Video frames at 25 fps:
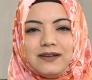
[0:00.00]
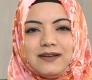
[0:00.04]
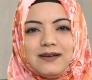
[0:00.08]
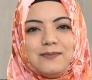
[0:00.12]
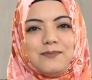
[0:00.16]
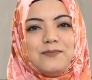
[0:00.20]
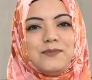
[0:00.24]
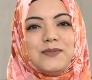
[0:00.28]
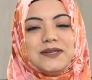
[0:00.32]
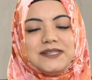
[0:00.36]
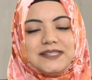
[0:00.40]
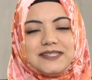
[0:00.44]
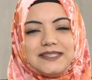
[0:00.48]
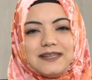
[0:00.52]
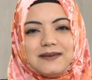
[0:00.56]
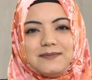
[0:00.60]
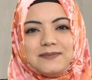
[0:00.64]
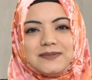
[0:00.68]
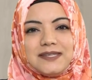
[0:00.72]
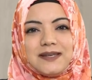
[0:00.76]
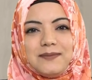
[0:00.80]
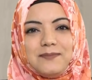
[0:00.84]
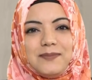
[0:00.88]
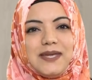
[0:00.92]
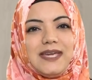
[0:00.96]

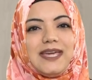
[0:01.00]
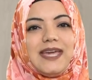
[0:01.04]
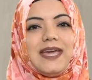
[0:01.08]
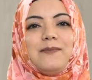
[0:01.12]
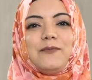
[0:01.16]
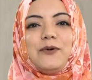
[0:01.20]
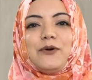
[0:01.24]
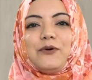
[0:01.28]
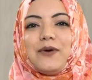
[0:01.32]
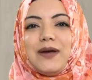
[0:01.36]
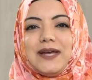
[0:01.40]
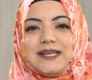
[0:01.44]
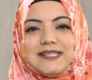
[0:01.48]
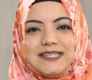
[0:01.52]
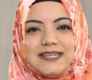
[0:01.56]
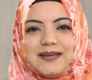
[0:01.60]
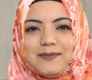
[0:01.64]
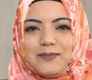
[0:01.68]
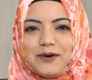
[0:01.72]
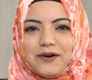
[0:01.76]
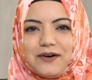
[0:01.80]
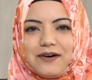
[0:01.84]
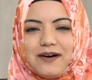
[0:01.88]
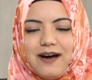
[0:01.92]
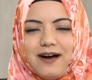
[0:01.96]
Muslims became crazy
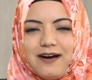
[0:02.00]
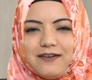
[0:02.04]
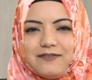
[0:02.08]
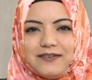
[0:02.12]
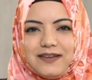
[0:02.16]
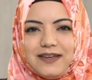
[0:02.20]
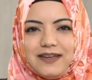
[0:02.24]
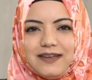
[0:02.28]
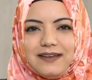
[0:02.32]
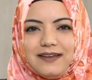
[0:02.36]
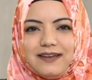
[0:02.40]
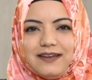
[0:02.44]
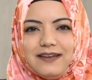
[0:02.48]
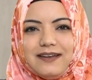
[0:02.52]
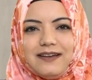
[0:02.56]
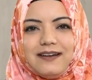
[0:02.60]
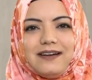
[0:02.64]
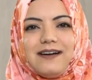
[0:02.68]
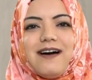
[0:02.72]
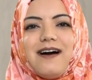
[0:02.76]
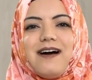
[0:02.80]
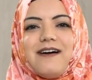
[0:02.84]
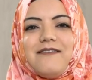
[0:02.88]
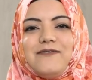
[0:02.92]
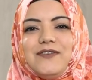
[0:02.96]
about coffee.
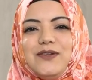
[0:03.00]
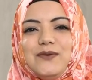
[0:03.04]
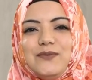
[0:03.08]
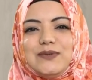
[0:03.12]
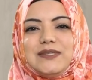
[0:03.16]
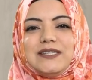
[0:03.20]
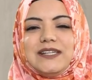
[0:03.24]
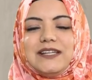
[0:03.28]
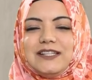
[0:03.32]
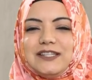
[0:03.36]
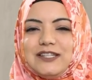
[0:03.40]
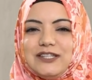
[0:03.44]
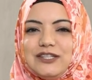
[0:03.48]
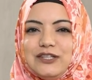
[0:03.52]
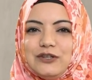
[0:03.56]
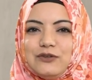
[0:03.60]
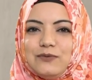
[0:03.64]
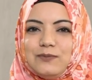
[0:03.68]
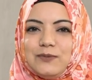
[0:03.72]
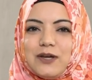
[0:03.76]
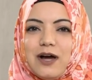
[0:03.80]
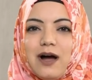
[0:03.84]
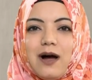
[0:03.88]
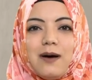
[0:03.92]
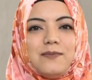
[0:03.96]
Coffee was
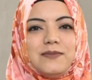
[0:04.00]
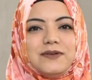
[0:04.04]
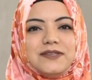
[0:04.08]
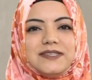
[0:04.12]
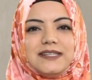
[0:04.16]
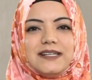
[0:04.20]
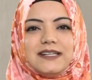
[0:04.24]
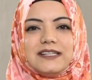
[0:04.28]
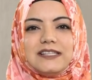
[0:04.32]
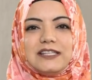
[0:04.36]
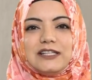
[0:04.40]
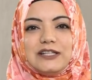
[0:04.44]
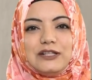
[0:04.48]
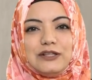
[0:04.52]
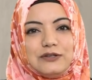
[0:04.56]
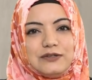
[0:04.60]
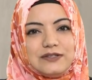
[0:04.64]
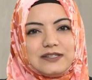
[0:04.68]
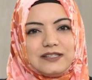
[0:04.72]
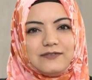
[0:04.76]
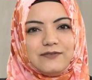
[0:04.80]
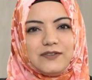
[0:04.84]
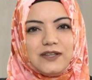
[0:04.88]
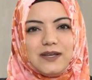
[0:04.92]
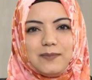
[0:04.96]
consumed almost
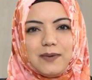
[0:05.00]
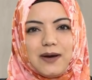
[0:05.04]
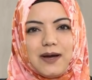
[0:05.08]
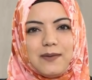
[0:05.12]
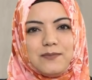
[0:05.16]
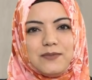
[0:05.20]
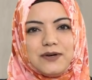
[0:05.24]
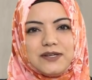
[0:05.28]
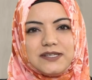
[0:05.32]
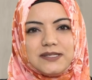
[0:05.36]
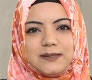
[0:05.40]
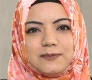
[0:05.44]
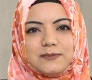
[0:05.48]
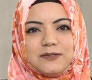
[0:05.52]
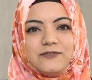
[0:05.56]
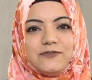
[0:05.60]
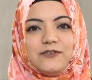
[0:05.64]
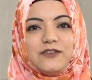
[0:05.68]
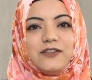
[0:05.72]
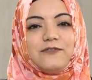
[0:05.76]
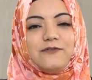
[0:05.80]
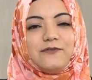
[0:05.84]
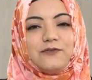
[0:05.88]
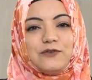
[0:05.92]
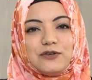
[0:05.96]
exclusively by Muslims for
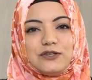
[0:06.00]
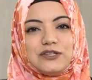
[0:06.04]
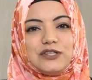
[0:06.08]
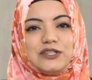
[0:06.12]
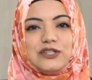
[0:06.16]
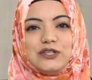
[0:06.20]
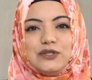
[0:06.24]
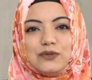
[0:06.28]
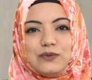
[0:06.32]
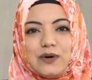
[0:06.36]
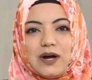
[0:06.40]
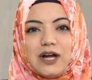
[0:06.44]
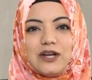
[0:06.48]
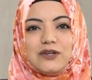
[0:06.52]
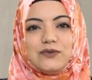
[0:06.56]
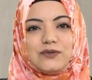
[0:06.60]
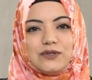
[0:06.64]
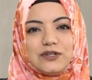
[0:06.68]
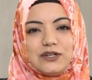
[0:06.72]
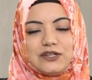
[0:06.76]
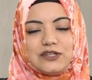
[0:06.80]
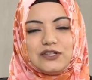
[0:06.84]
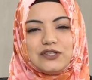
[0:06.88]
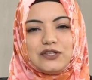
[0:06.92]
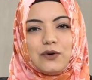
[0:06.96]
the first 200
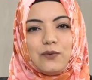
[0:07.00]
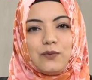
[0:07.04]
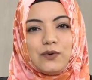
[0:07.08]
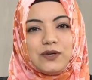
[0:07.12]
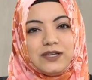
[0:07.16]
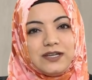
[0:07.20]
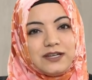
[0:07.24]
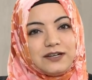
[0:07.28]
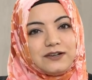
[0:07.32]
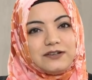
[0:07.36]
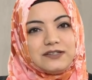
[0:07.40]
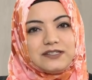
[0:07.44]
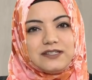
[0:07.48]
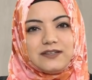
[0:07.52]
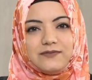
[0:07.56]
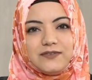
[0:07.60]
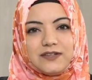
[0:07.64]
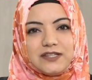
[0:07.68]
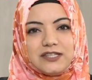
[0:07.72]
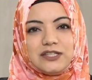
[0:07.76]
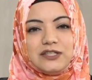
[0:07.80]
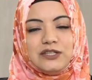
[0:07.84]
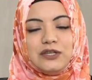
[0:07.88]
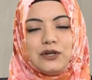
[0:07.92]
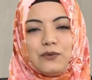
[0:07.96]
or so years of
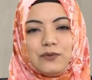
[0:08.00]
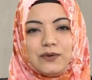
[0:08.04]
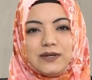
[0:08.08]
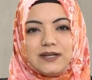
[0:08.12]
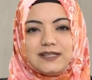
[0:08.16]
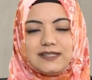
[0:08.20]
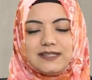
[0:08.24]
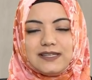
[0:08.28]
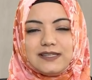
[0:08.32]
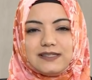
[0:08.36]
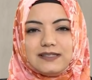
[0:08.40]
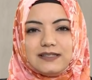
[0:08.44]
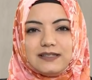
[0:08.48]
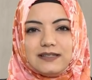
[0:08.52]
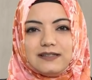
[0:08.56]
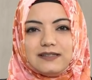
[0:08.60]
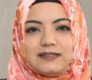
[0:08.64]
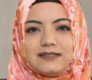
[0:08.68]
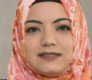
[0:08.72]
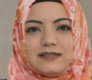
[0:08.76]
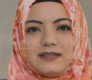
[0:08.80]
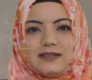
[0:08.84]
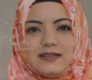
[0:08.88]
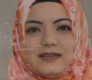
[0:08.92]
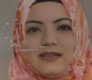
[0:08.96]
its known existence.